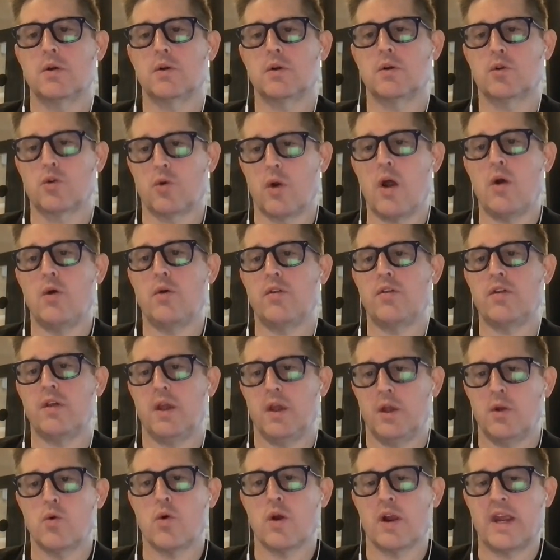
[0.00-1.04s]
growth
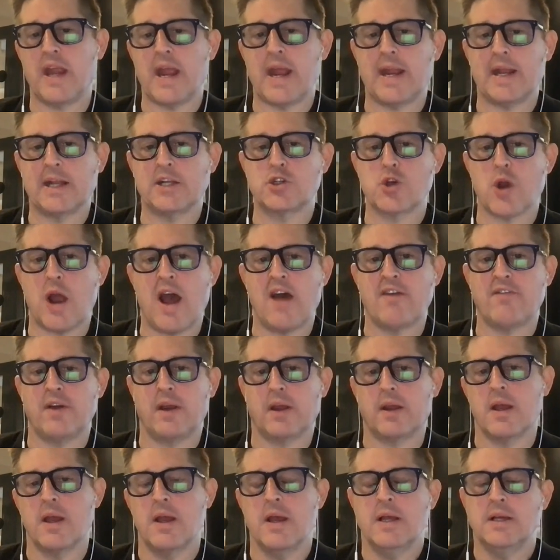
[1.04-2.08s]
in organic traffic.